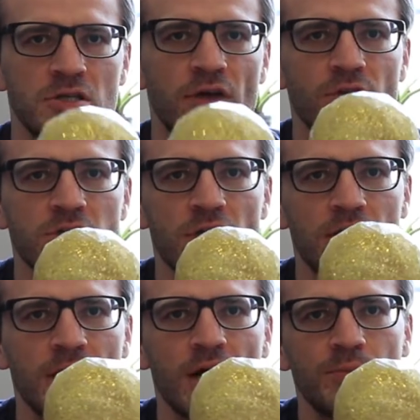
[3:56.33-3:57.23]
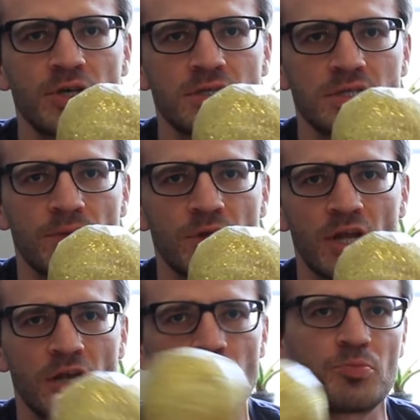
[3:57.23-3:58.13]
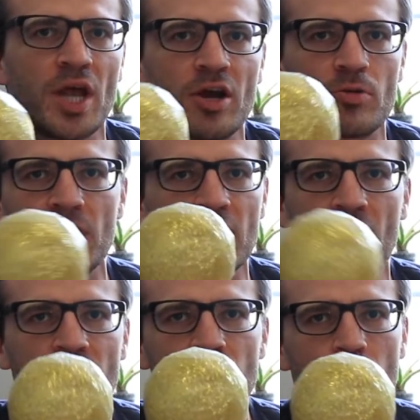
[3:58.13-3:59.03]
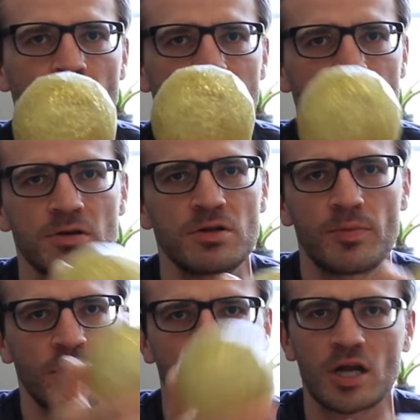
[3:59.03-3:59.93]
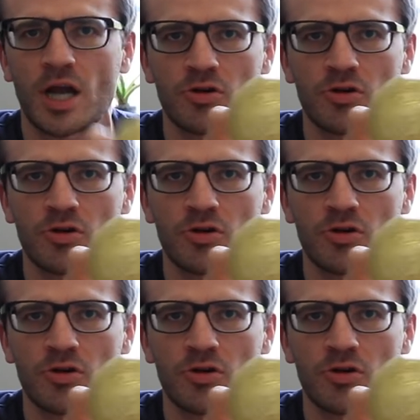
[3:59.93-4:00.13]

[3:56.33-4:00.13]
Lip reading: definitely check it out, because it's something that you may or may not have noticed depending on how